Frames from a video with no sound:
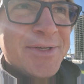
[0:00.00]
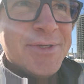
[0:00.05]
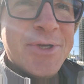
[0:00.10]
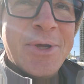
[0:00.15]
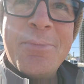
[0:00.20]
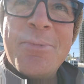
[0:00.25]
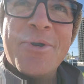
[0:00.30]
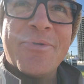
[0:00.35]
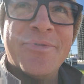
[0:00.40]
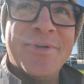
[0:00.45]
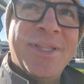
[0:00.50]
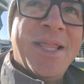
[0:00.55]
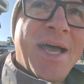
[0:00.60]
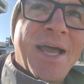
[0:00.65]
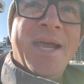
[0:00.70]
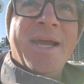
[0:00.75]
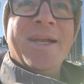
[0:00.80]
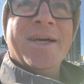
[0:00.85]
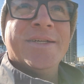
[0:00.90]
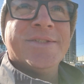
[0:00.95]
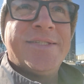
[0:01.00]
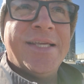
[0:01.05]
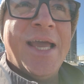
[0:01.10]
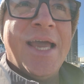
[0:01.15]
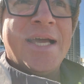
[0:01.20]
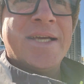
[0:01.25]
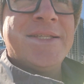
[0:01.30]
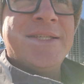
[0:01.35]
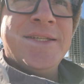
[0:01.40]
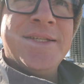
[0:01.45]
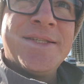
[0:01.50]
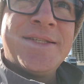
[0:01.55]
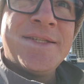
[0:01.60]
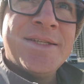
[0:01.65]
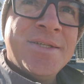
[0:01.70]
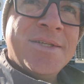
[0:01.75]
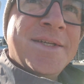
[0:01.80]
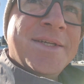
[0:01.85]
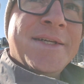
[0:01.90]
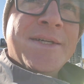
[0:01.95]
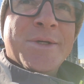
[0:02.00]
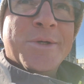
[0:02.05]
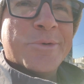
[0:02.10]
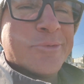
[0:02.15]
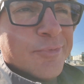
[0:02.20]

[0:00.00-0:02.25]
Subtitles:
no more relying on taxis or